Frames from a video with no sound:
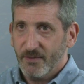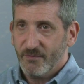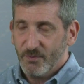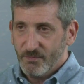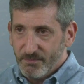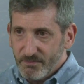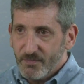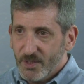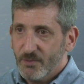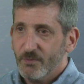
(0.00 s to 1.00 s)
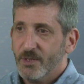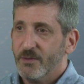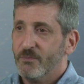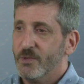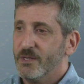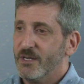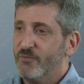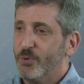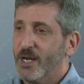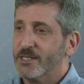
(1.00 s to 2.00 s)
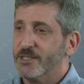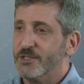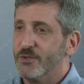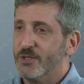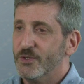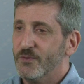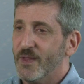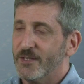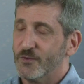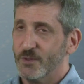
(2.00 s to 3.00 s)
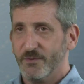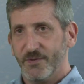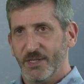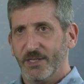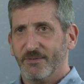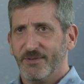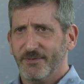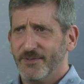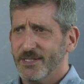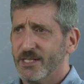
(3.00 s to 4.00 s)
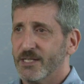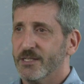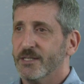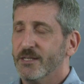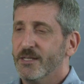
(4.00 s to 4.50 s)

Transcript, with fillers: If you, with enough practice, you can do that sort of thing if you feel like it.